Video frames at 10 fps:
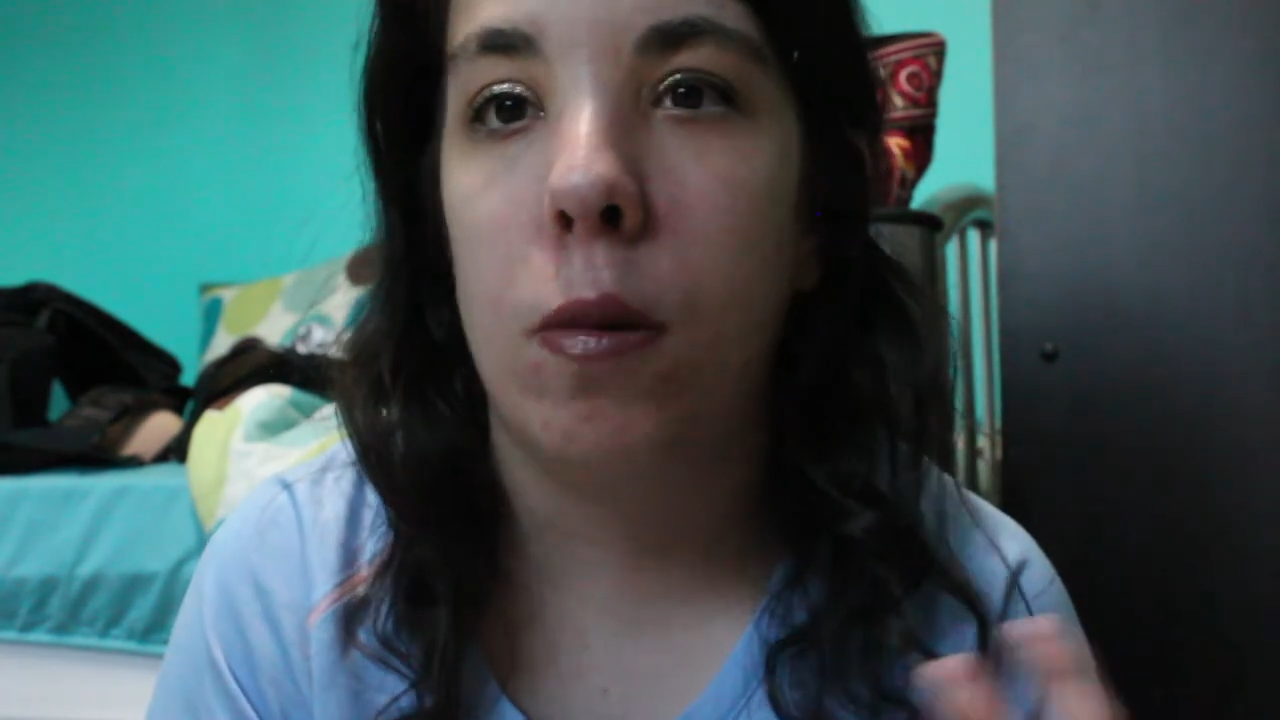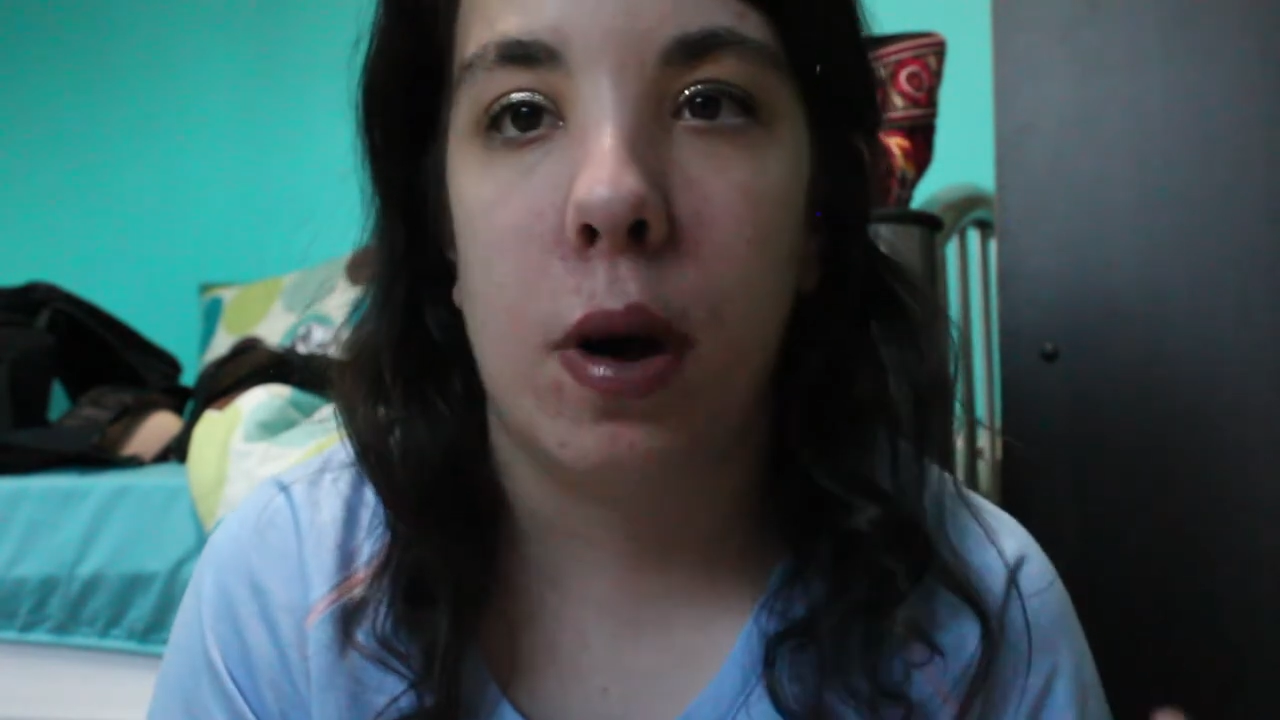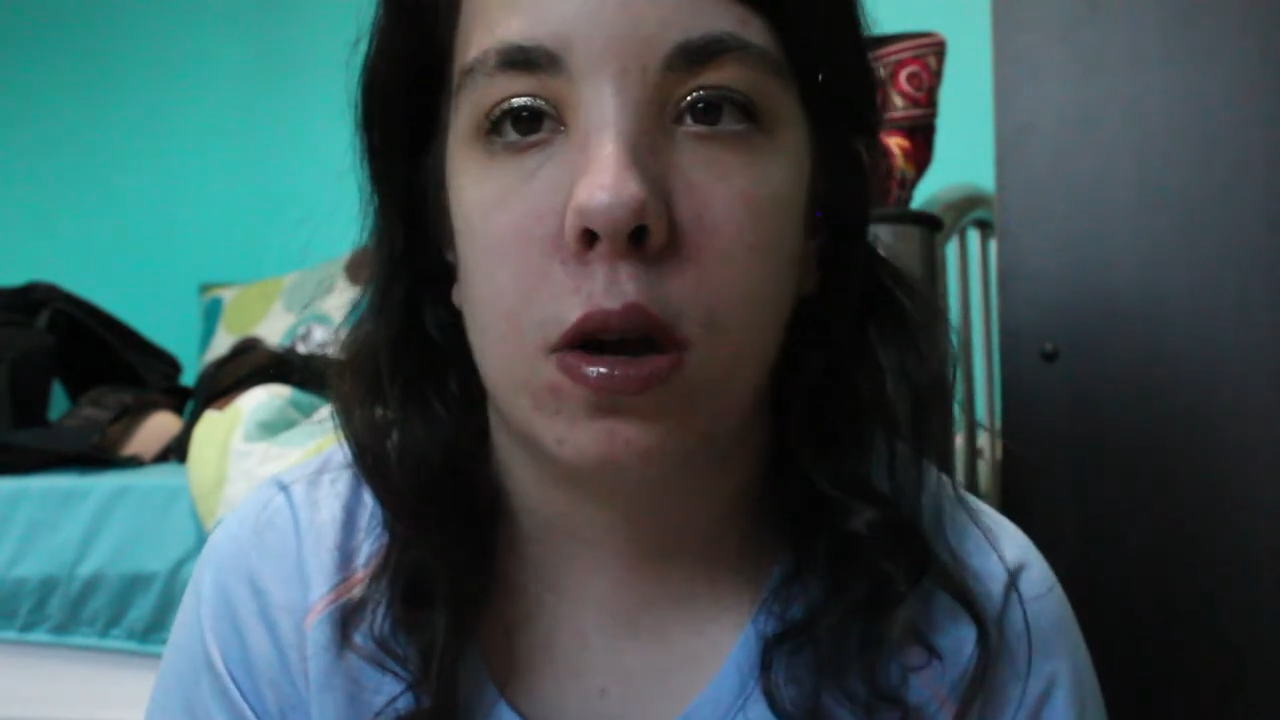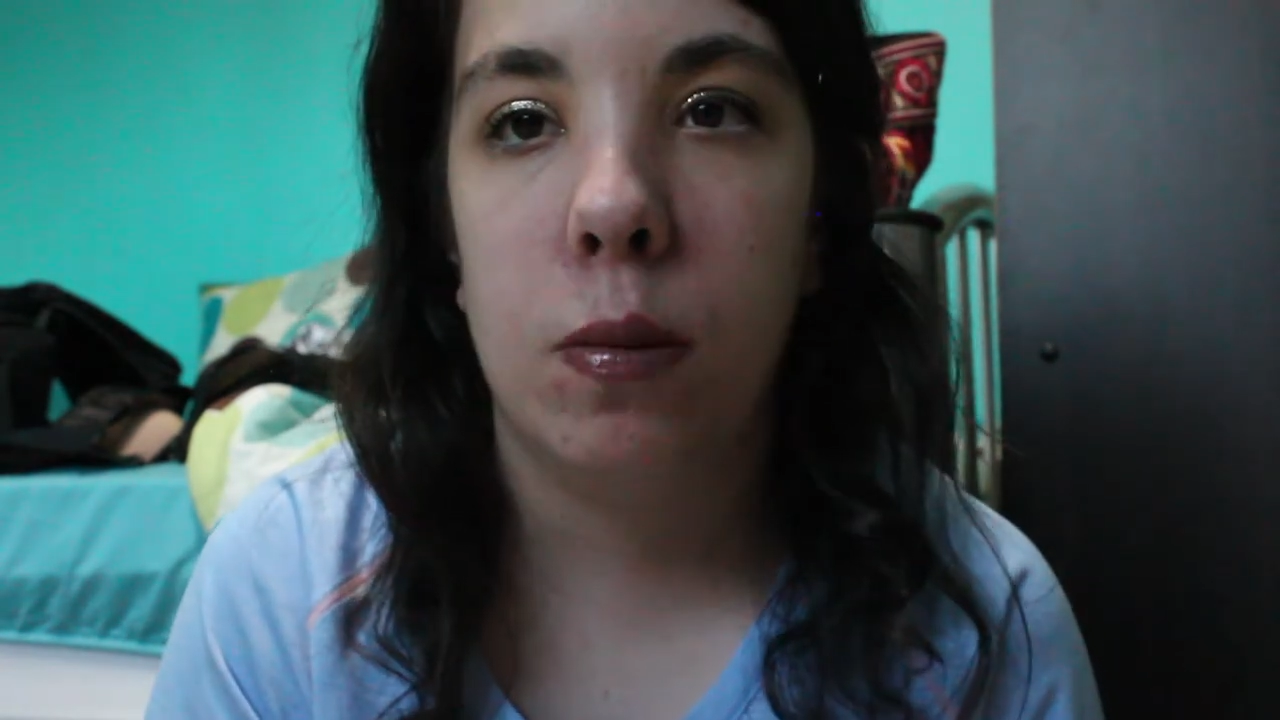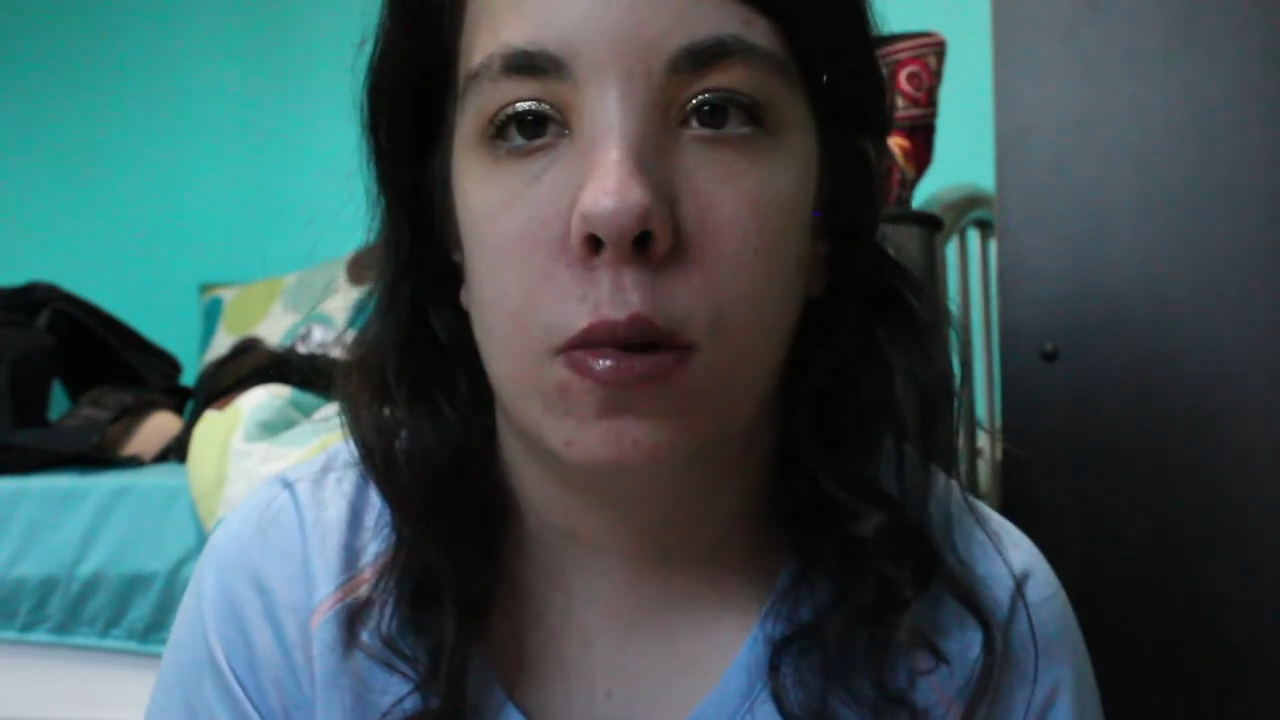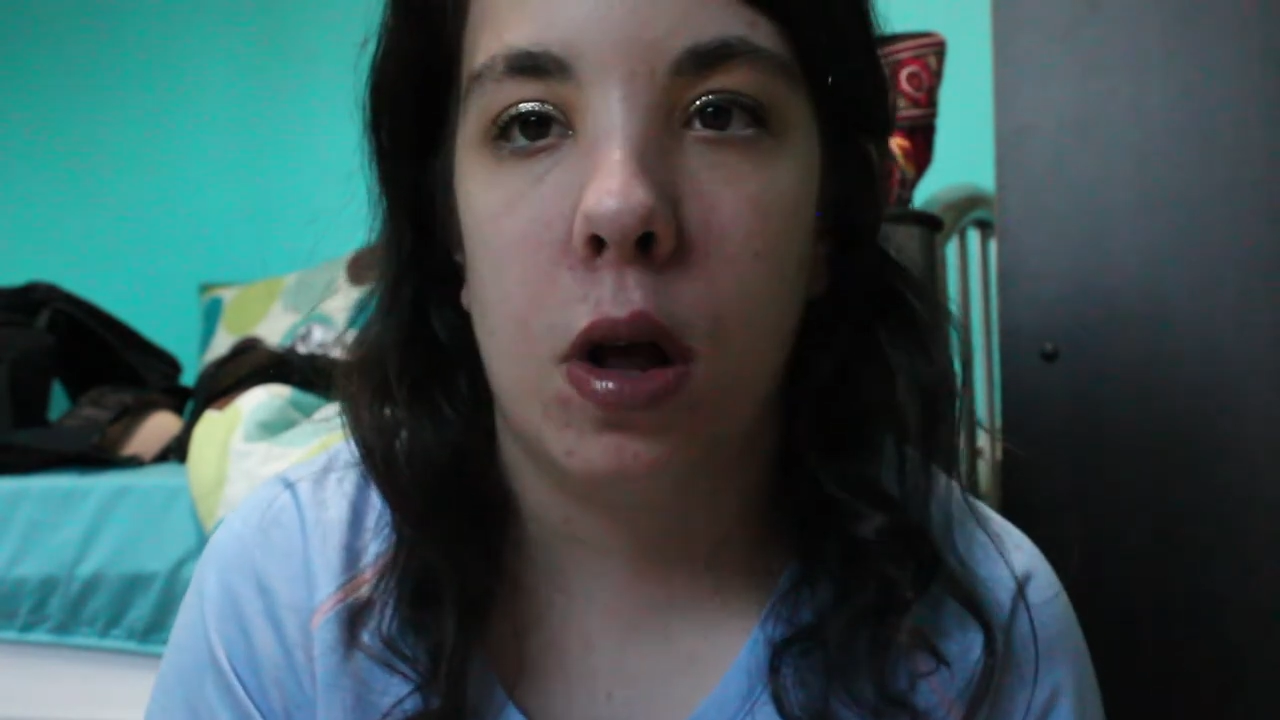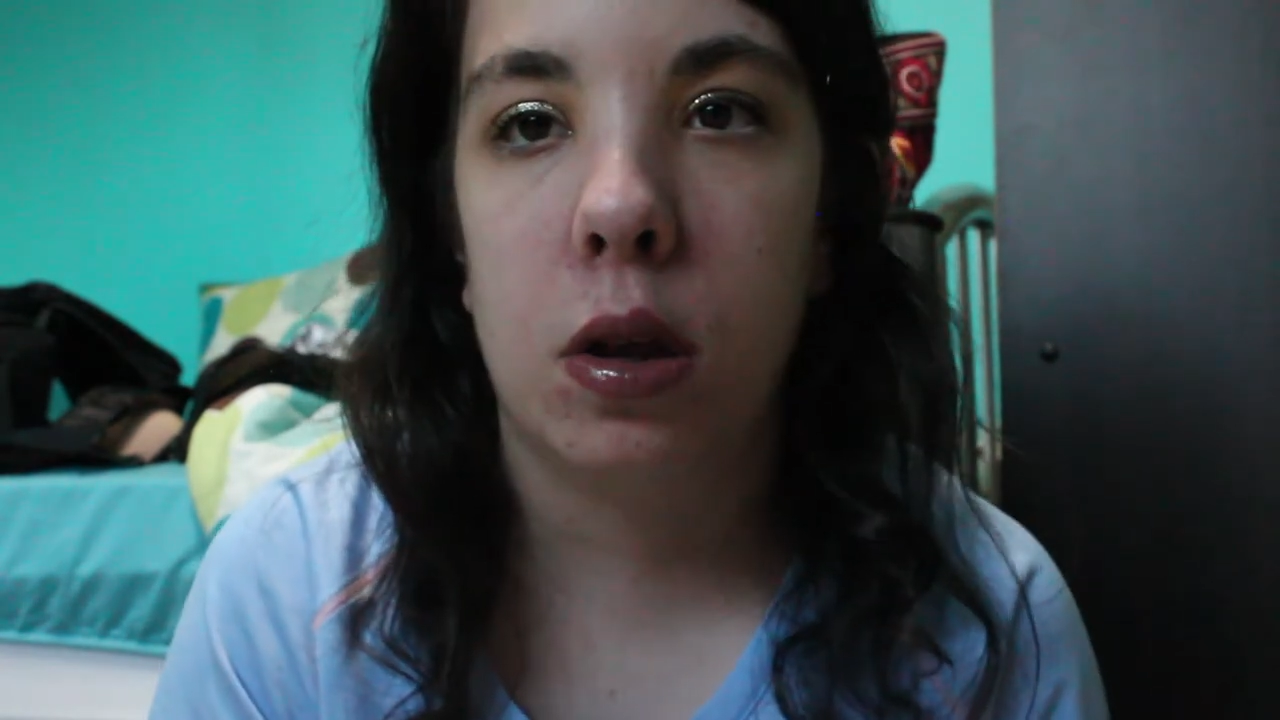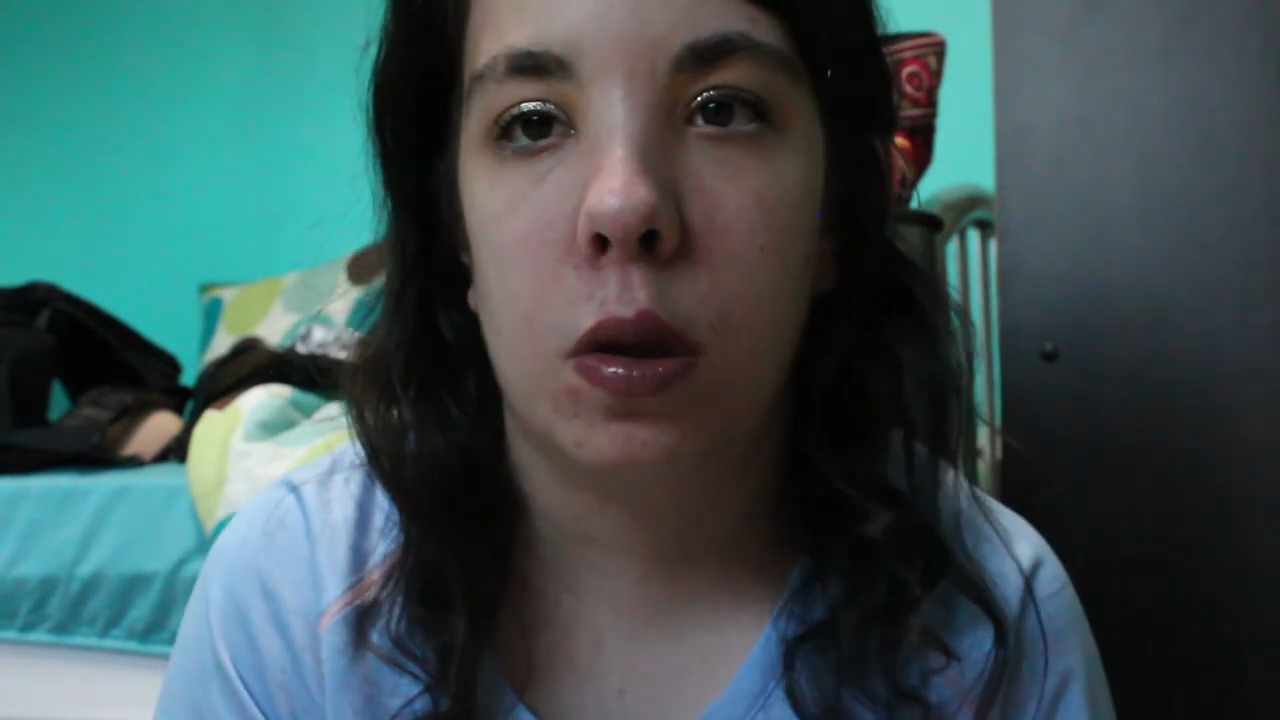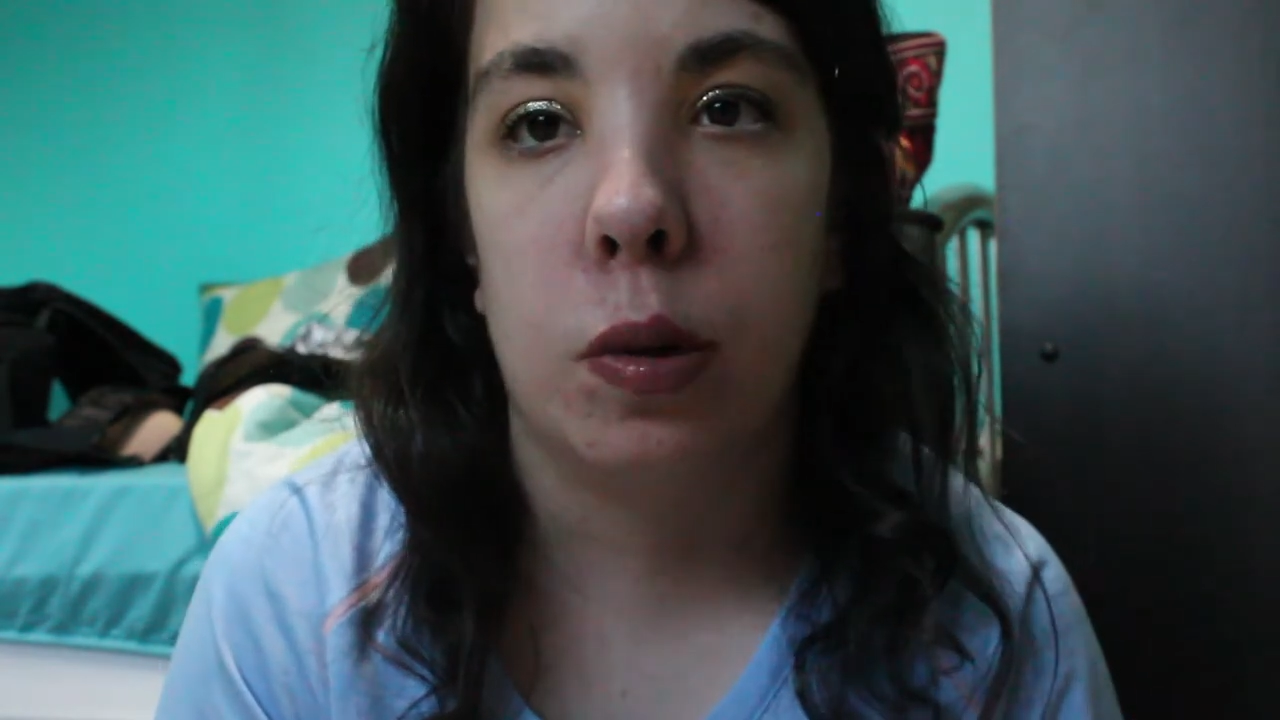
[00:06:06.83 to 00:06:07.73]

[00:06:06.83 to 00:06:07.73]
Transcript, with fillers: buxom glosses